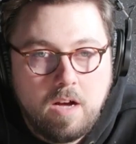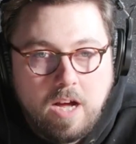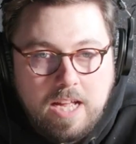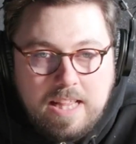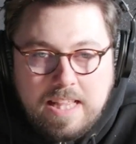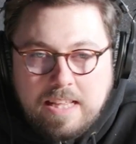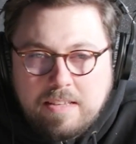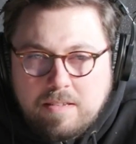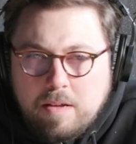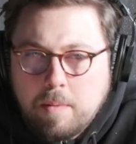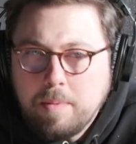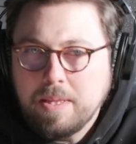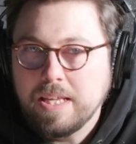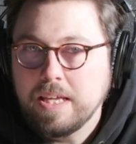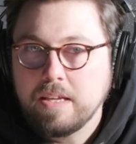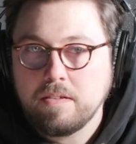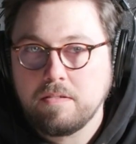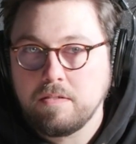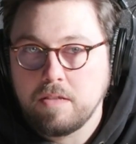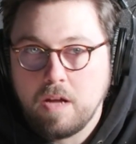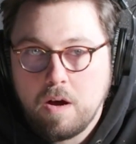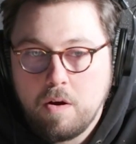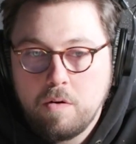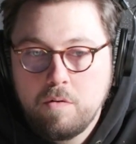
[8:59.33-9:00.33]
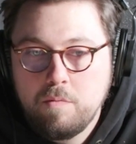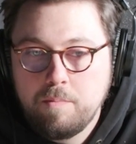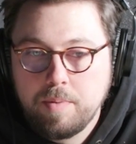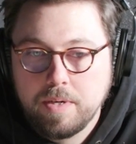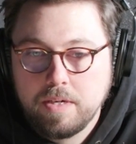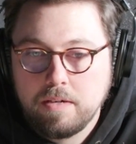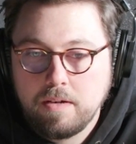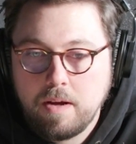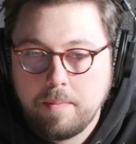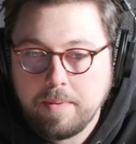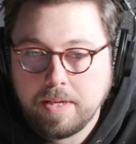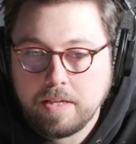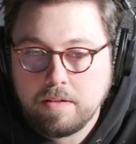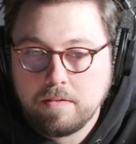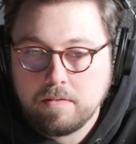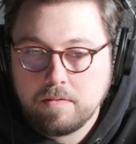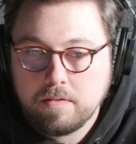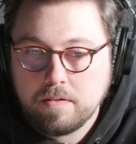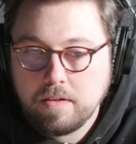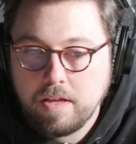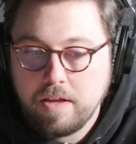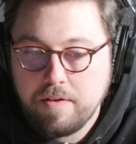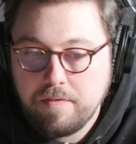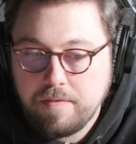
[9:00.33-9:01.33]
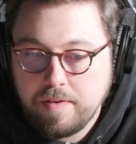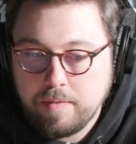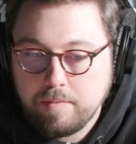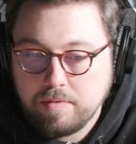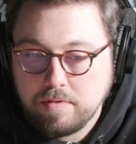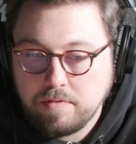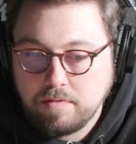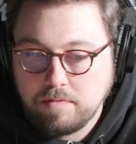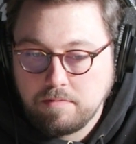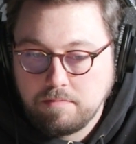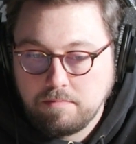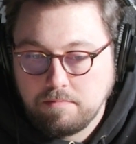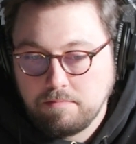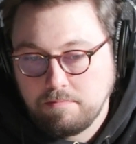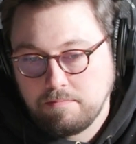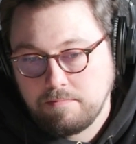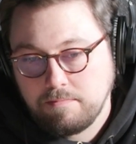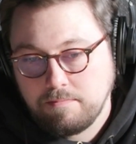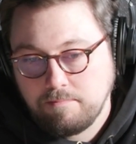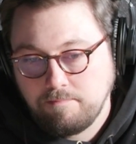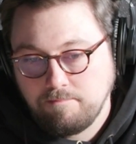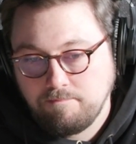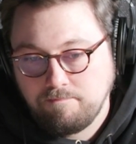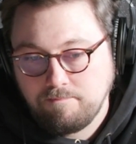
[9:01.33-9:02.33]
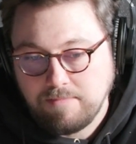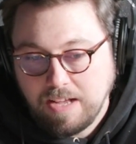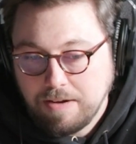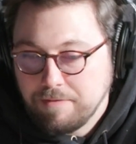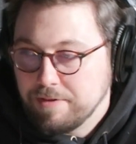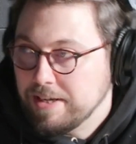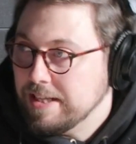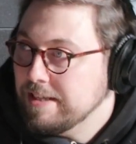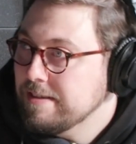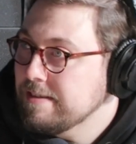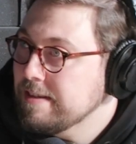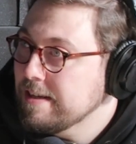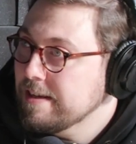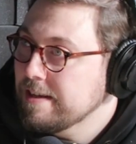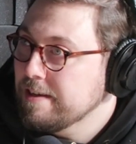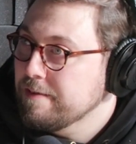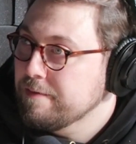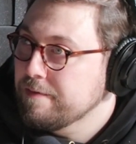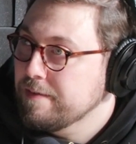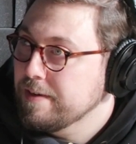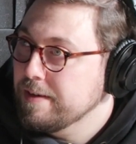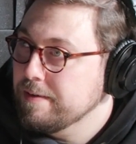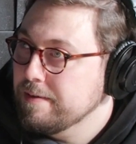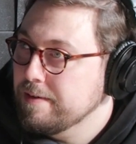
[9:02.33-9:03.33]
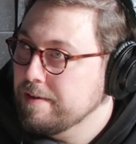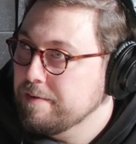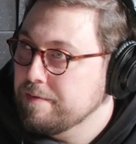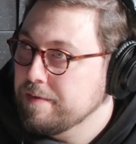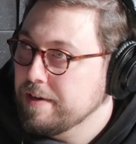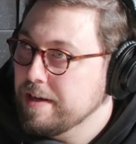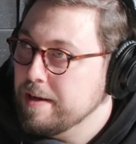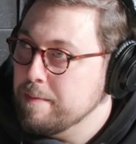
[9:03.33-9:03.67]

In the next couple of years, no. But I mean, if it was that realistic, if it